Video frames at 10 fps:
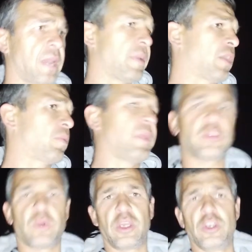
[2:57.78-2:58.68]
and Bloodworm
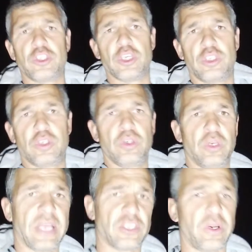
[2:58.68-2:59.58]
that's going to use to
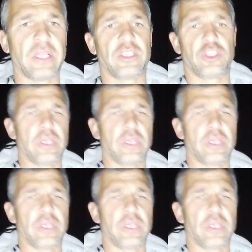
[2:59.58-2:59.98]
catch grunters